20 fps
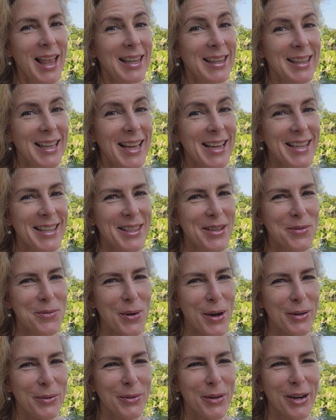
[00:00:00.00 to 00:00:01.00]
like the
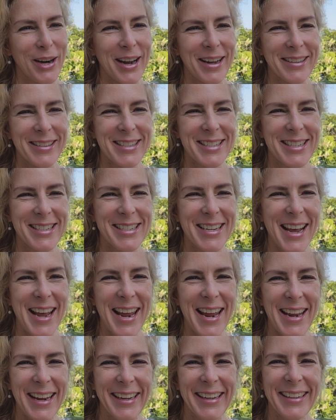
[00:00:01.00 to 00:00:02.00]
one we're on
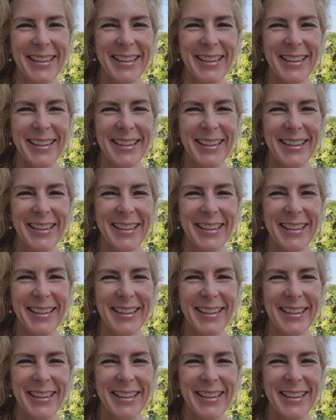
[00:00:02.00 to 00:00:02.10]
today.